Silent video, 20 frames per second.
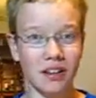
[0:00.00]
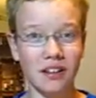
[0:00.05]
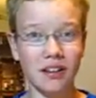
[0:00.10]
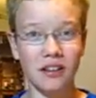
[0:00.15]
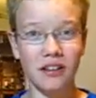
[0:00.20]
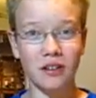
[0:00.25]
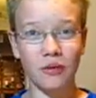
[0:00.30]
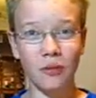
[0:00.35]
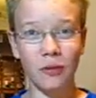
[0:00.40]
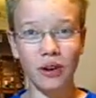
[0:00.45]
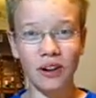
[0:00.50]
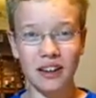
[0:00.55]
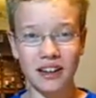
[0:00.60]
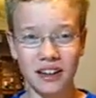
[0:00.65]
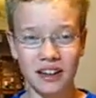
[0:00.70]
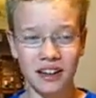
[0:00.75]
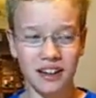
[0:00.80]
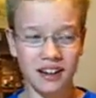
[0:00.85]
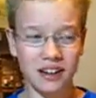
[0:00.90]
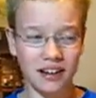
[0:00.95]
So one
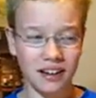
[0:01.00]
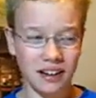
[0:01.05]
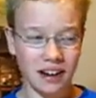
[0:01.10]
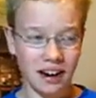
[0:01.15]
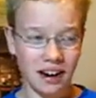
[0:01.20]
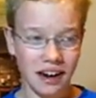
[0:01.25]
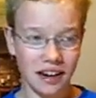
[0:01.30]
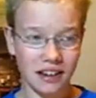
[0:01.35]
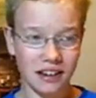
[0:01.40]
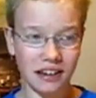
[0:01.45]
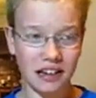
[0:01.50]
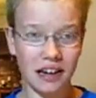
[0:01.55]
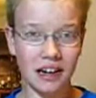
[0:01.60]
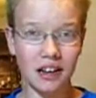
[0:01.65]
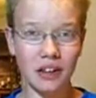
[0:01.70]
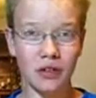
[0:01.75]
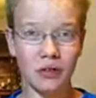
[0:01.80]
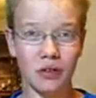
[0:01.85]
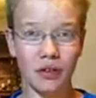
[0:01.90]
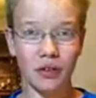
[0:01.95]
day, I
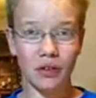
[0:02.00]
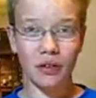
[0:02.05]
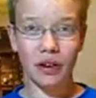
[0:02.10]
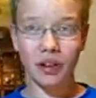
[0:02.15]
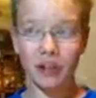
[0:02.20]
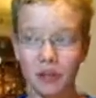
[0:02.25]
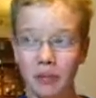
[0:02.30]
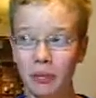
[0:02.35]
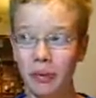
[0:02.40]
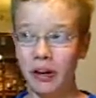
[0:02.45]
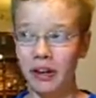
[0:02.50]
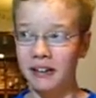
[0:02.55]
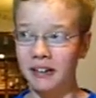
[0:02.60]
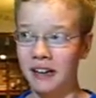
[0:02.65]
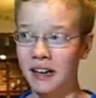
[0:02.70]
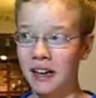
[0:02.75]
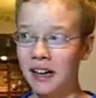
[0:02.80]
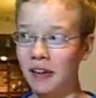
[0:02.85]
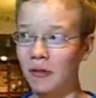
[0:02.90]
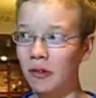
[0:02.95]
decided to annoy her by
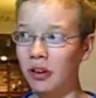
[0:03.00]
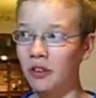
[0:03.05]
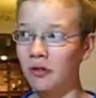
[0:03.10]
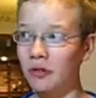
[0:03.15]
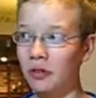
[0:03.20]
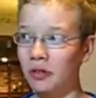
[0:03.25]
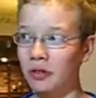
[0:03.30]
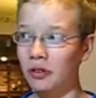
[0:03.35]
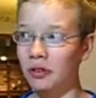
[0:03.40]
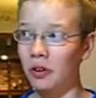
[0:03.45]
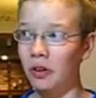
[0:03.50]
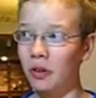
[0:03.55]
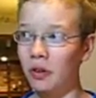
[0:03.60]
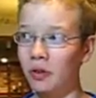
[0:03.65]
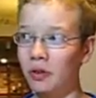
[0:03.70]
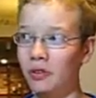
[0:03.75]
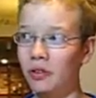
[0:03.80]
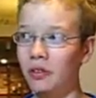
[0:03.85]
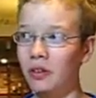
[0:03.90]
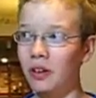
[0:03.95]
tying one of her
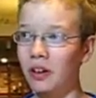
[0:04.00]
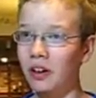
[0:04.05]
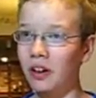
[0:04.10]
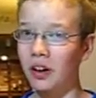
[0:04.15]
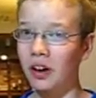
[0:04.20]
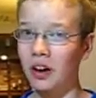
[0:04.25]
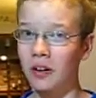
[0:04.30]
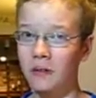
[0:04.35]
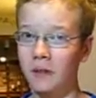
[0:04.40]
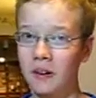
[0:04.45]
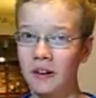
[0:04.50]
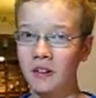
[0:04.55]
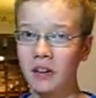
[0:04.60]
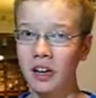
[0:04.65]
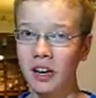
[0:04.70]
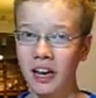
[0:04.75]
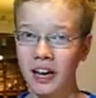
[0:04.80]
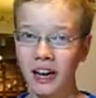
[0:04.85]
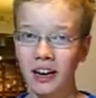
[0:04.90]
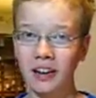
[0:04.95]
dolls around
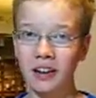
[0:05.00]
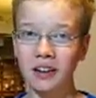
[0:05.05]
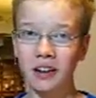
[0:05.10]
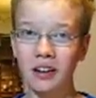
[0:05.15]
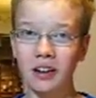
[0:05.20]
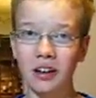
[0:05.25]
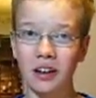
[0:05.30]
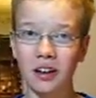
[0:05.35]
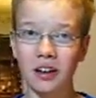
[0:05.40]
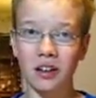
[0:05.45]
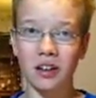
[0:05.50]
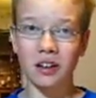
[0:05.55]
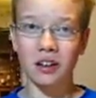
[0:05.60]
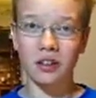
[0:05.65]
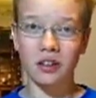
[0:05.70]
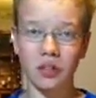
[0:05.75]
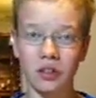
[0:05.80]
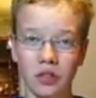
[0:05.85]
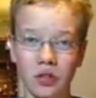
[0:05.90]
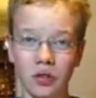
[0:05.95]
the neck
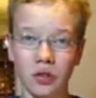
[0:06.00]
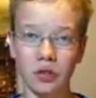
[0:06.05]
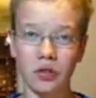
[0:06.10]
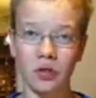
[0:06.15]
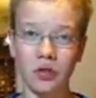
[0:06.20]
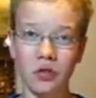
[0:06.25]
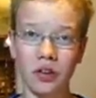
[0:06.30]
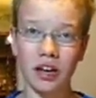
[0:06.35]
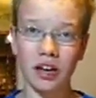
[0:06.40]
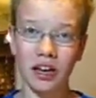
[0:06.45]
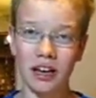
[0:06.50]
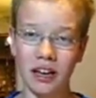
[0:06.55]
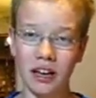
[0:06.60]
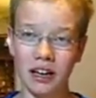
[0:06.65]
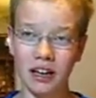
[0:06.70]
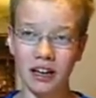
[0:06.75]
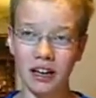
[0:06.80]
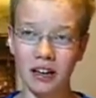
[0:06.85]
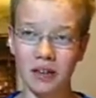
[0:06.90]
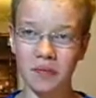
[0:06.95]
to
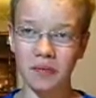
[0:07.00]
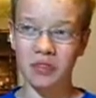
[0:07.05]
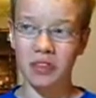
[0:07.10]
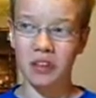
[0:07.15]
the